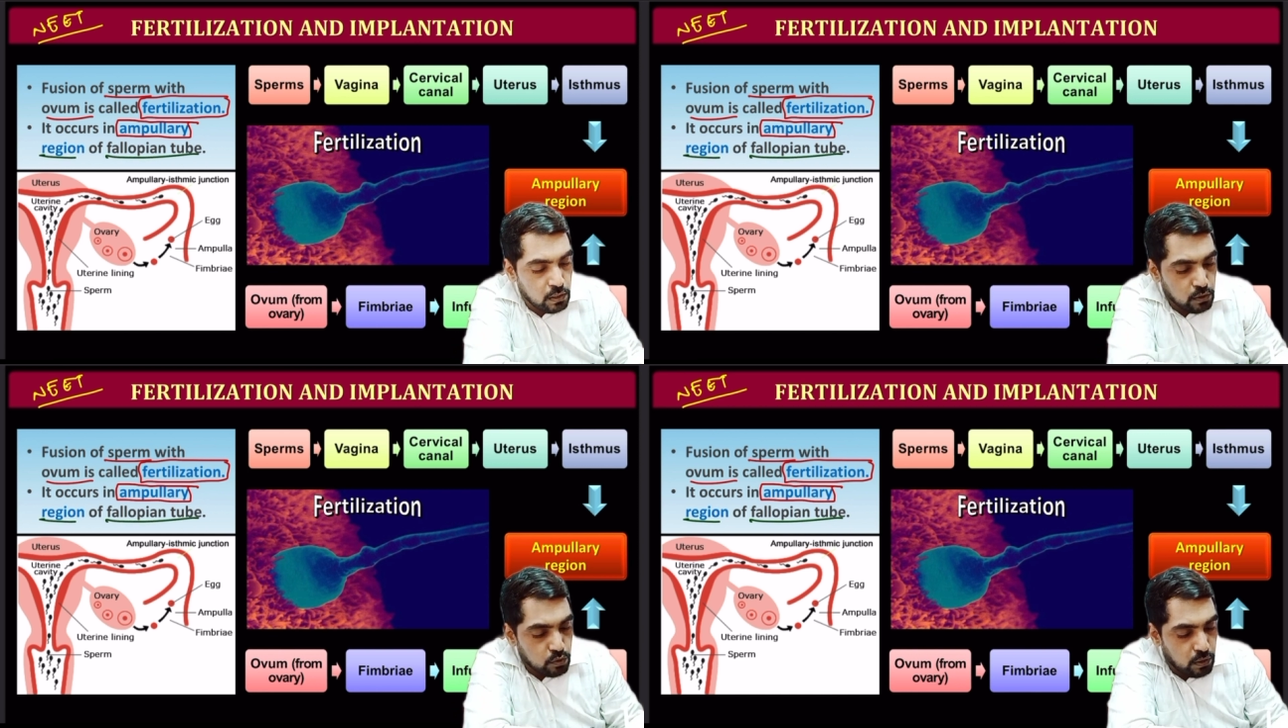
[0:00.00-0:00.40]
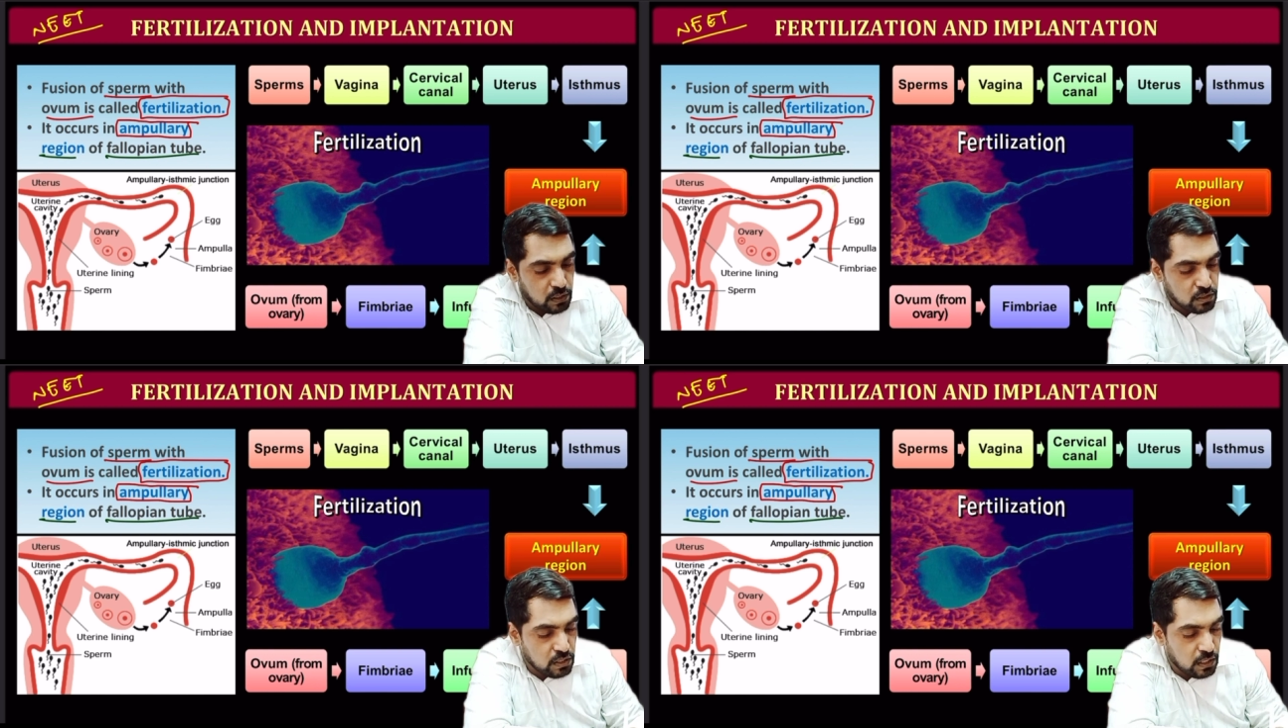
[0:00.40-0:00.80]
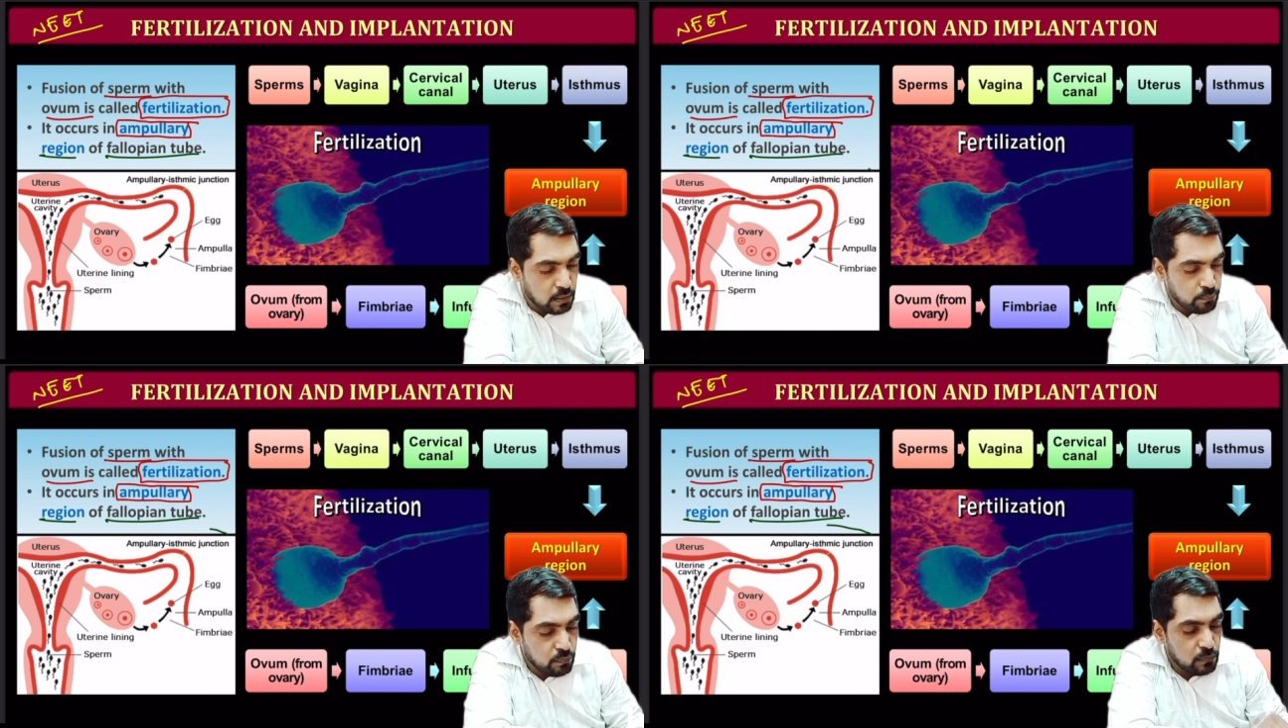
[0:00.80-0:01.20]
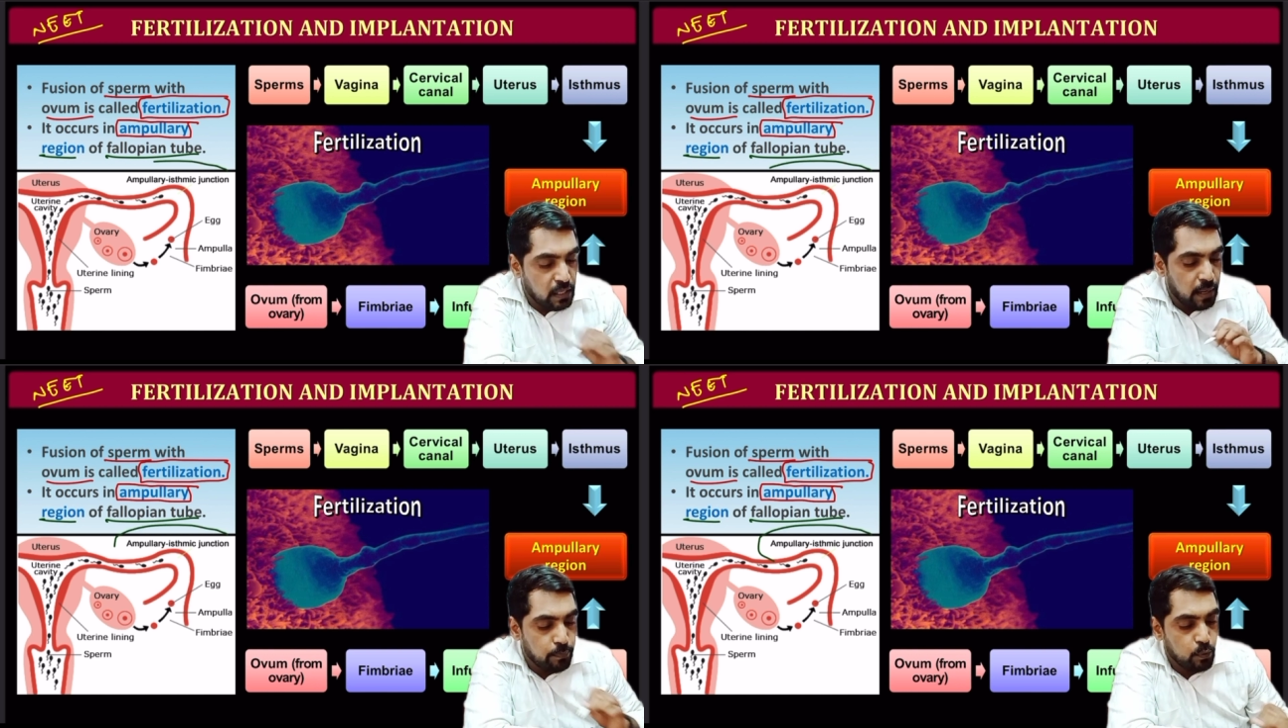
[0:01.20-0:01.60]
So it is here, the
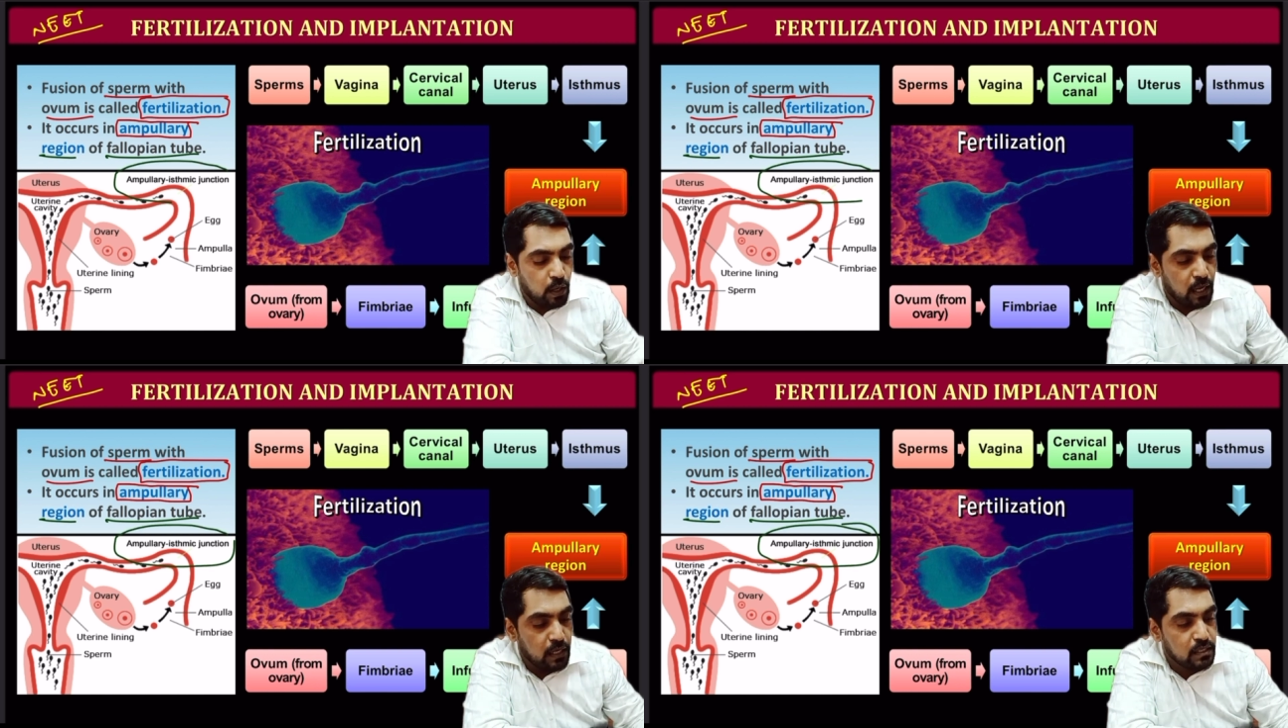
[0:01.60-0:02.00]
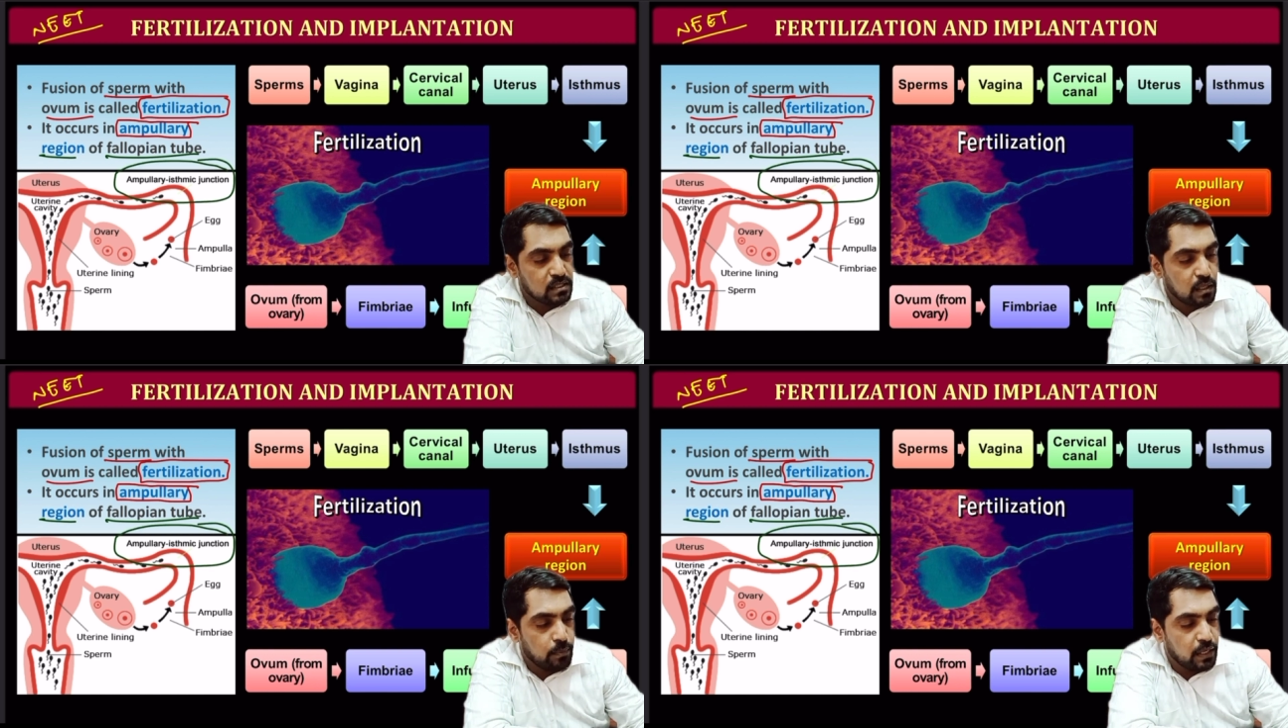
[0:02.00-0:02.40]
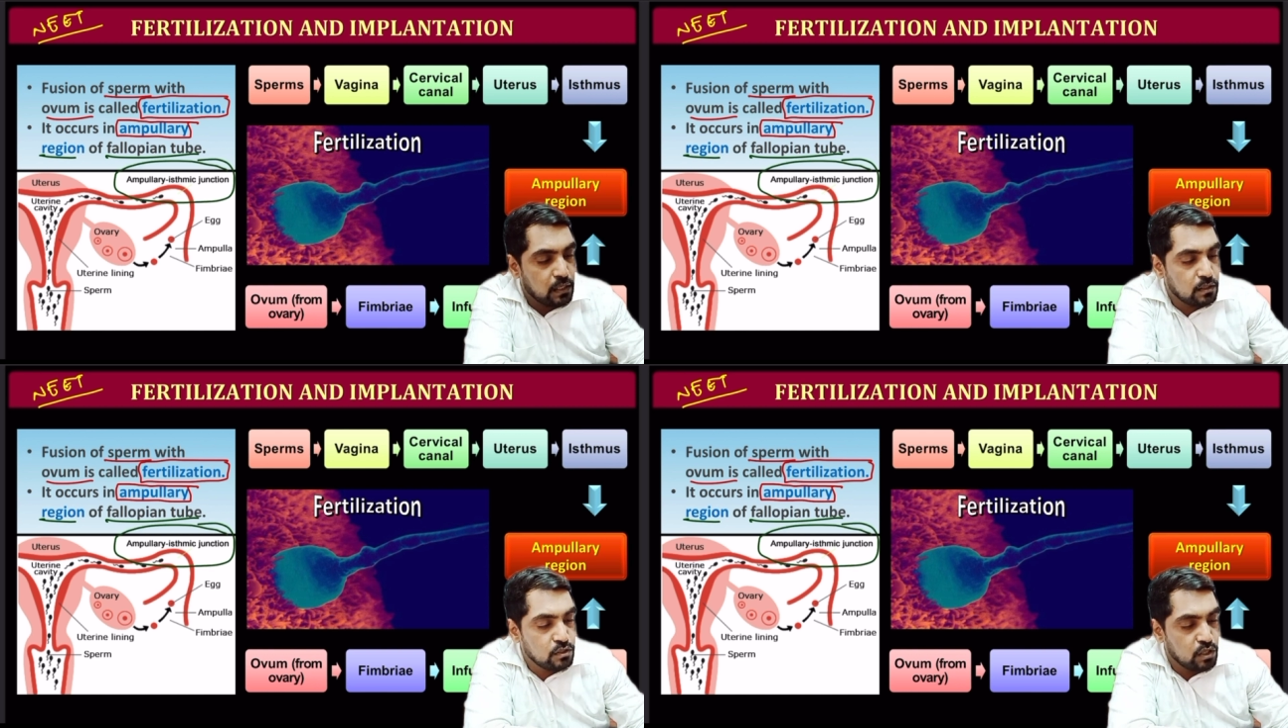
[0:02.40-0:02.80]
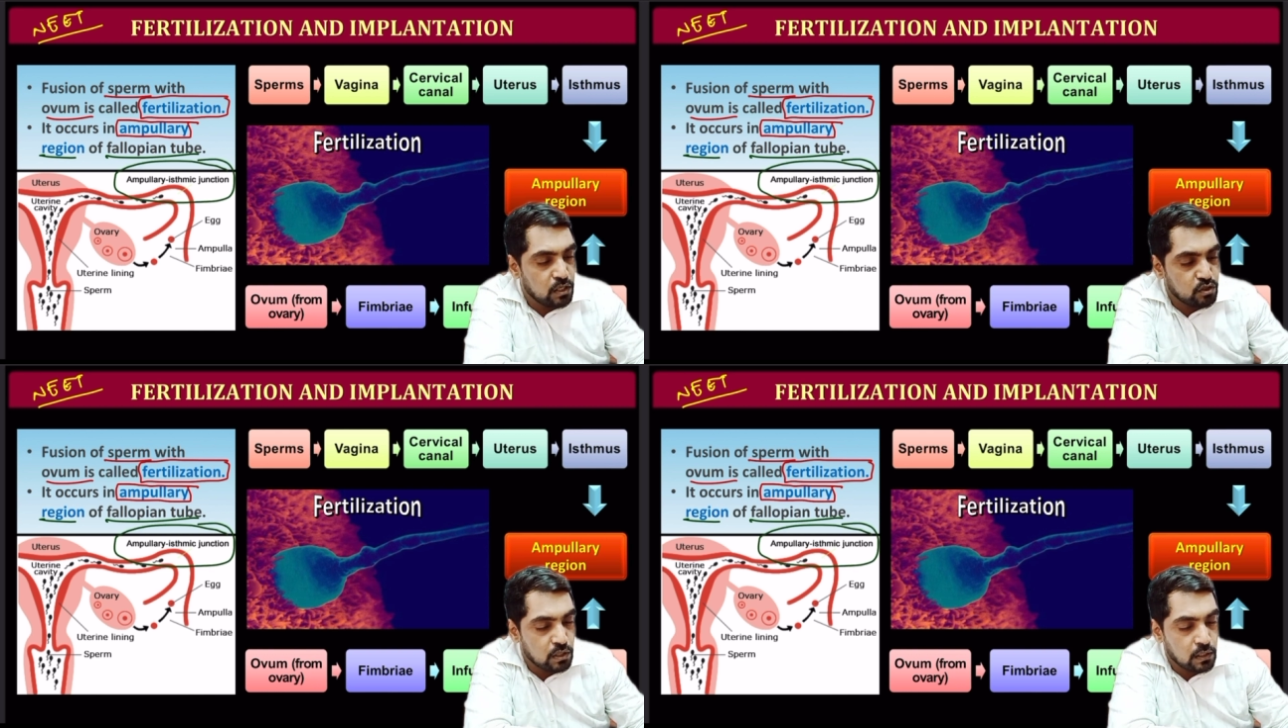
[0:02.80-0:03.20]
ampulla isthmic
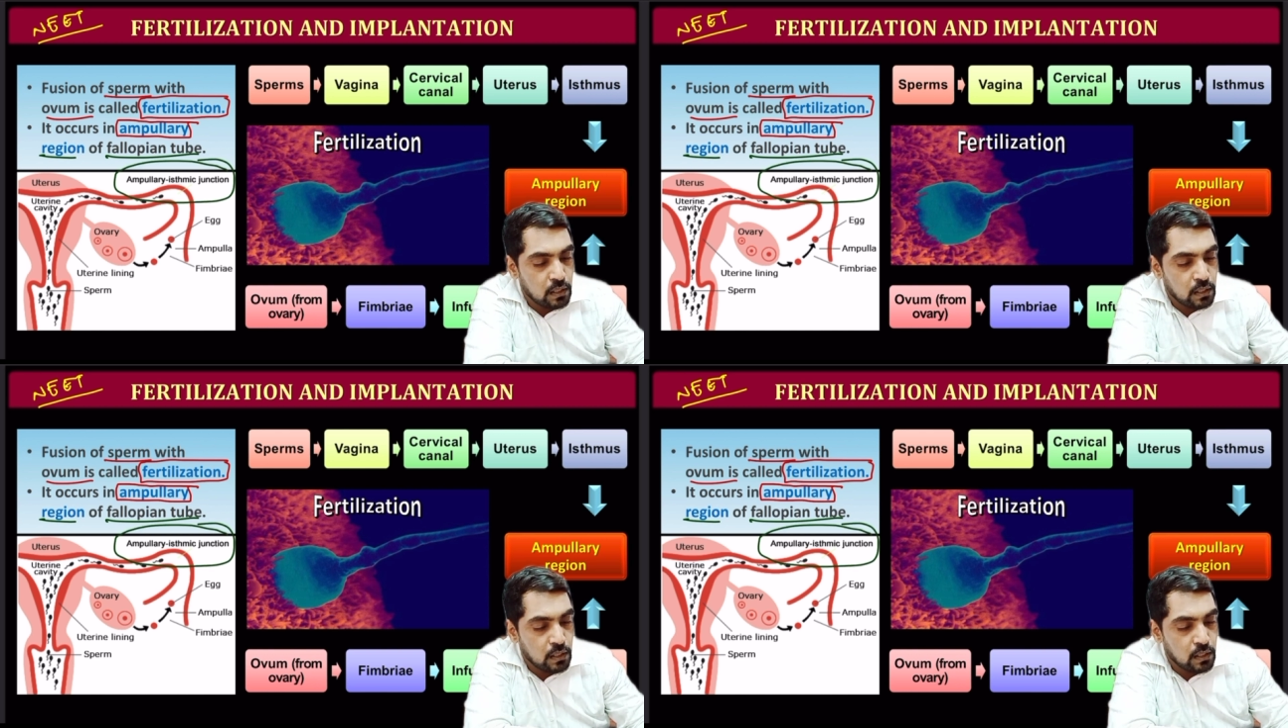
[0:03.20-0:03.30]
junction,